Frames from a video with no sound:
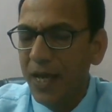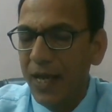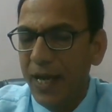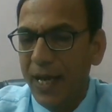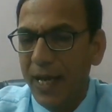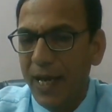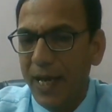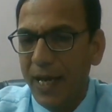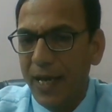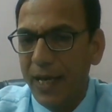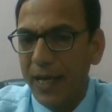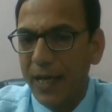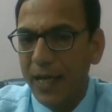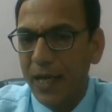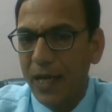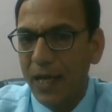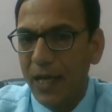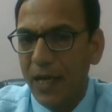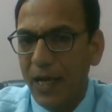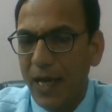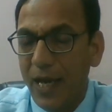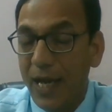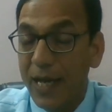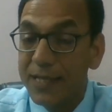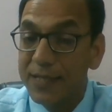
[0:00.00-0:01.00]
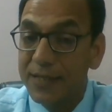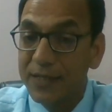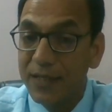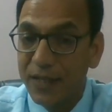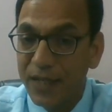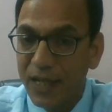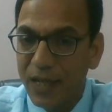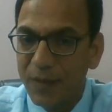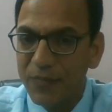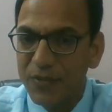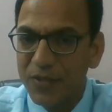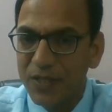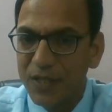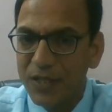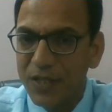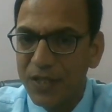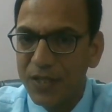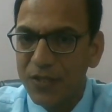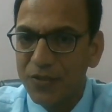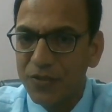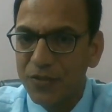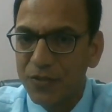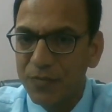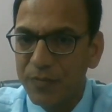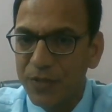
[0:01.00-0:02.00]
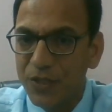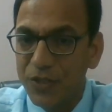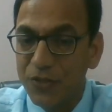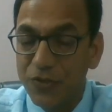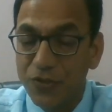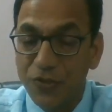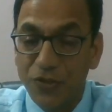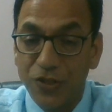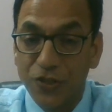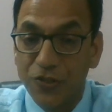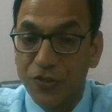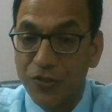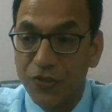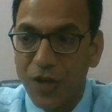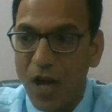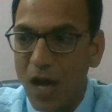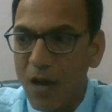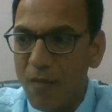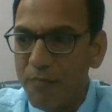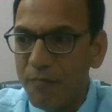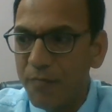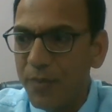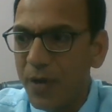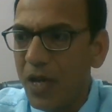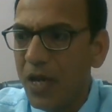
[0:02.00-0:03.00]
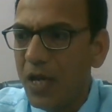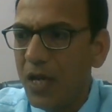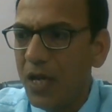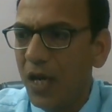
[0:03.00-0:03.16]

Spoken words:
And as the name suggests, means just dump.